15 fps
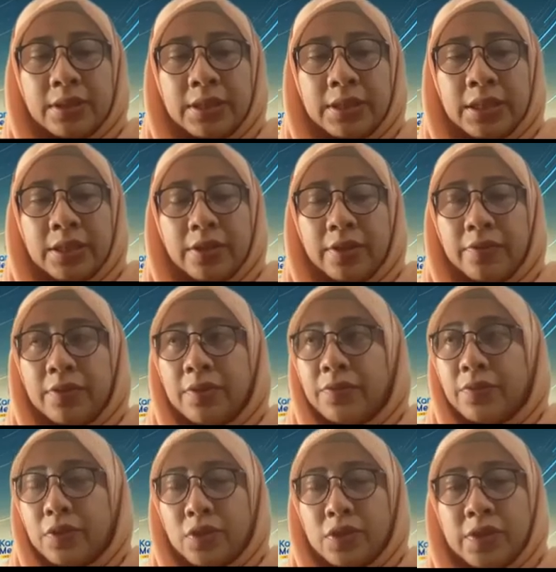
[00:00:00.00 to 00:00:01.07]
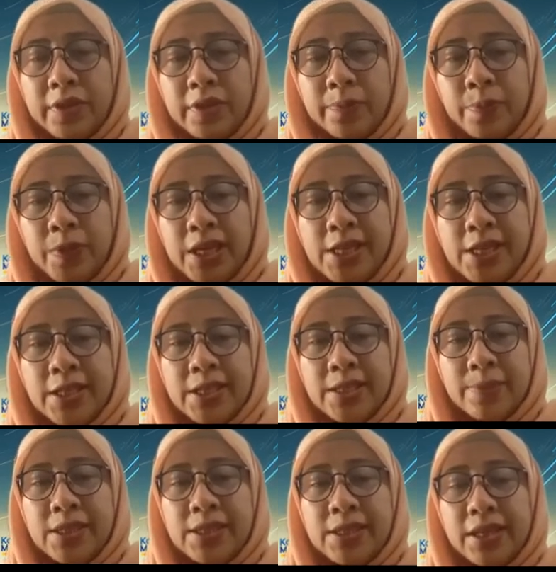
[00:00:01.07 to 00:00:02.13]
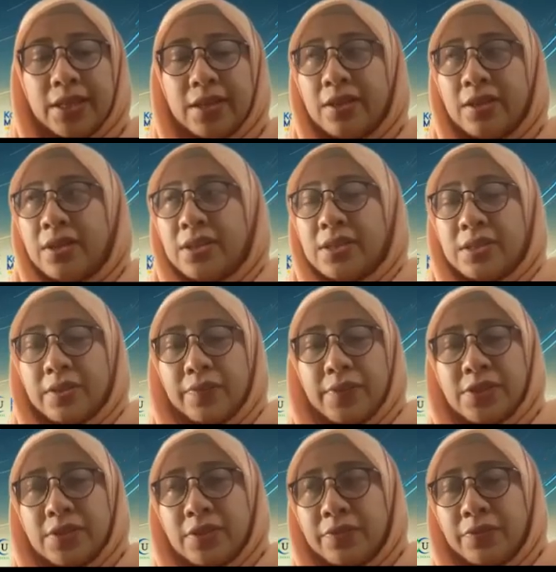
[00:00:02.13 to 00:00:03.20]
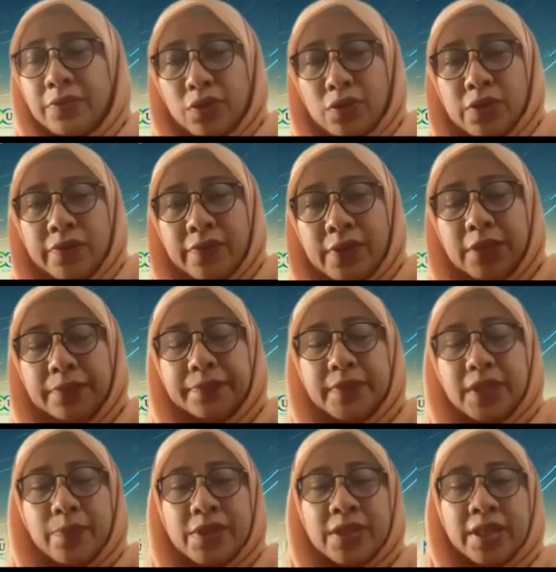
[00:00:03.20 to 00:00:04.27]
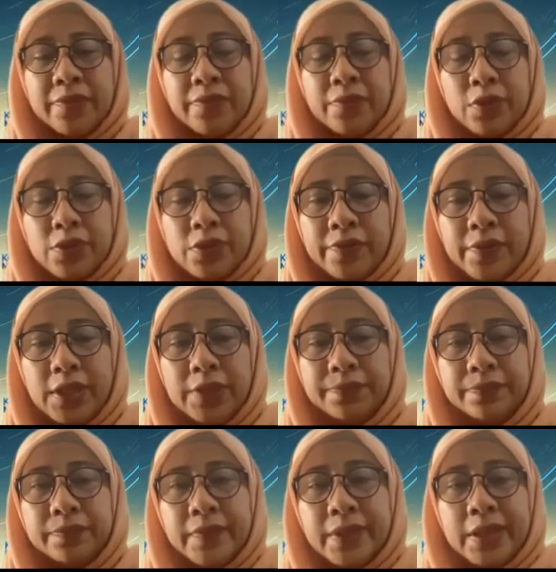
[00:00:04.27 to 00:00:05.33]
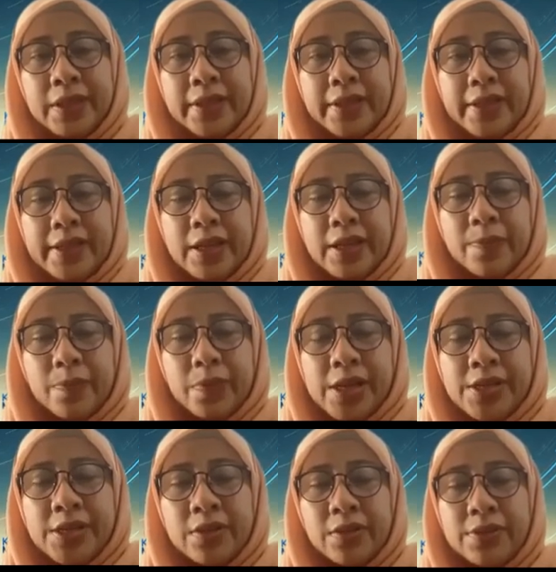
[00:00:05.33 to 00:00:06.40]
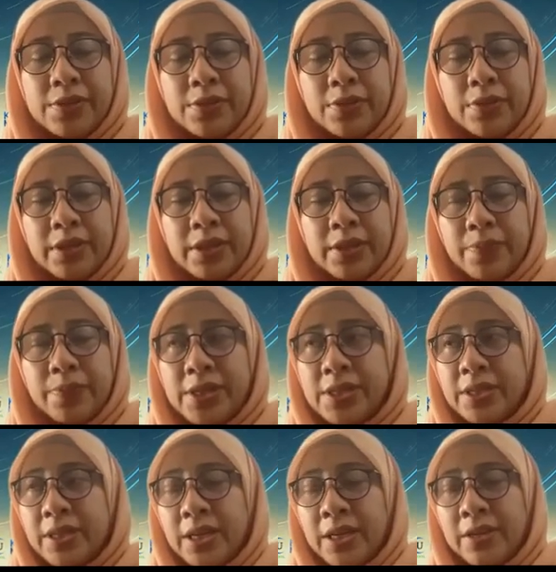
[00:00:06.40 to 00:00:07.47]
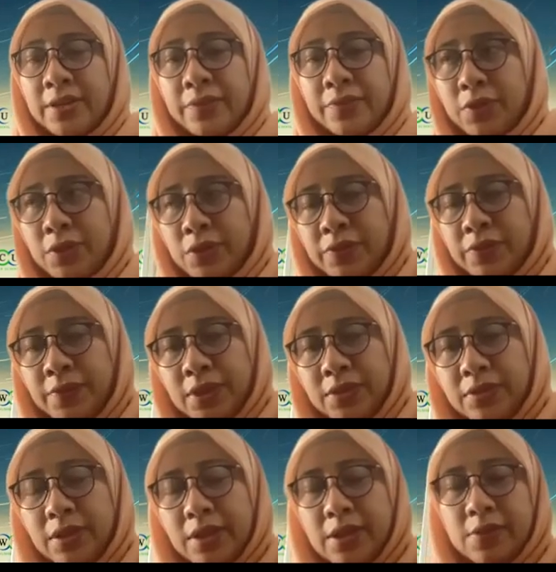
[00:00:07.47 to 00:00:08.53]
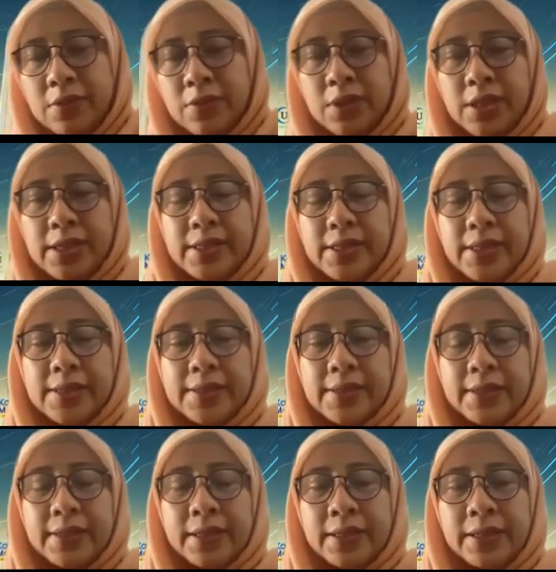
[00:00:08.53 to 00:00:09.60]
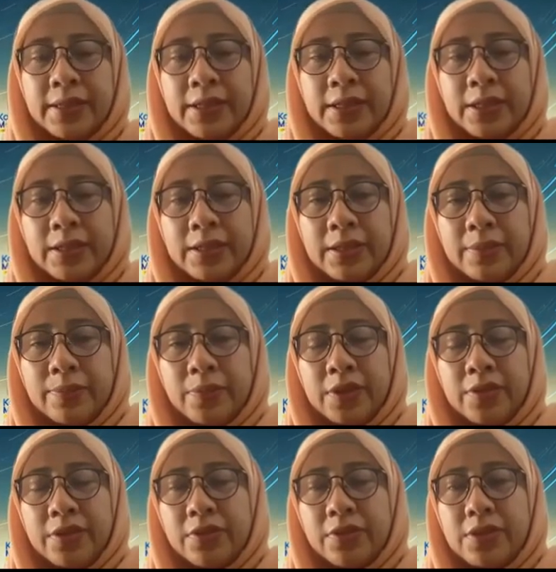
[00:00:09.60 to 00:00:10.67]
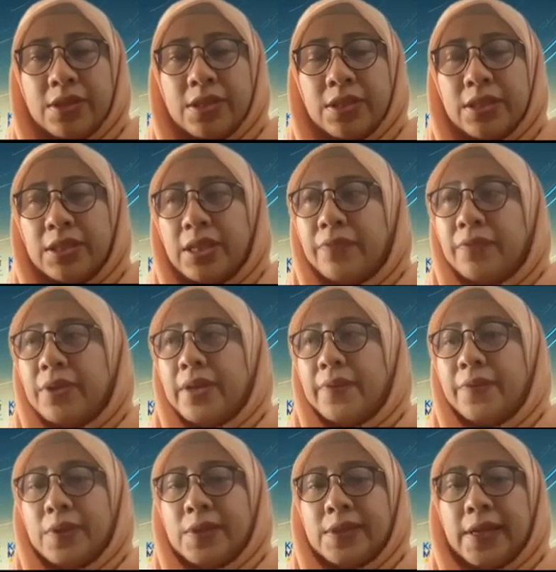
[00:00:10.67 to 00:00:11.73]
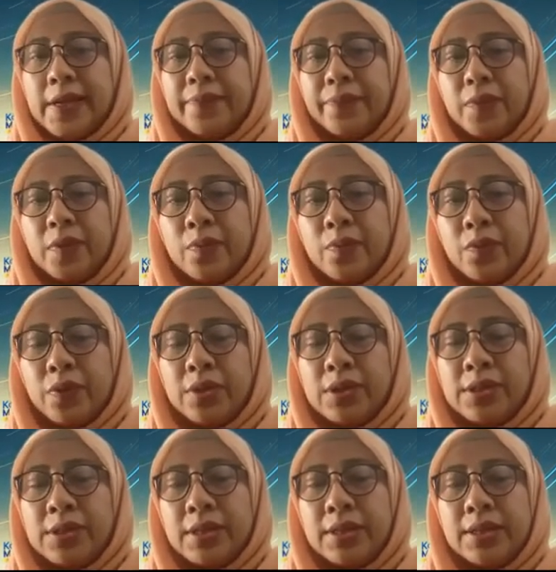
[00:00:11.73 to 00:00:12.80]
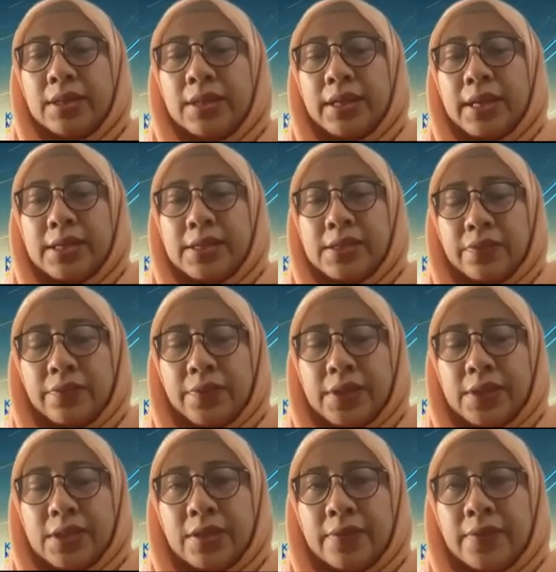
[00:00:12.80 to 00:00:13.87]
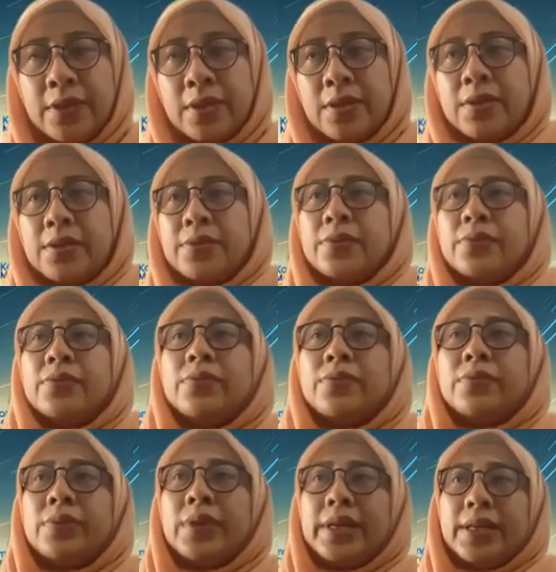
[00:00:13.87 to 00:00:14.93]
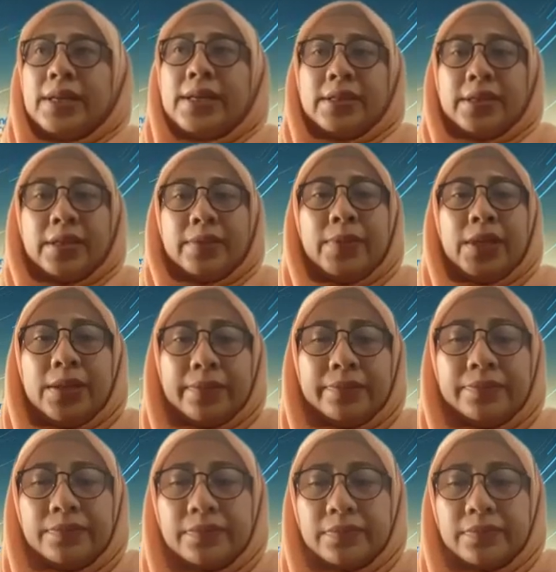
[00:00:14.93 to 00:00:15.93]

T of photosphere. pH means that surface of photosphere, temperature at the photosphere. And then the pressure also the pressure at the photosphere. Okay, so this is the boundary condition that we have to set both center and surface. So what does it mean?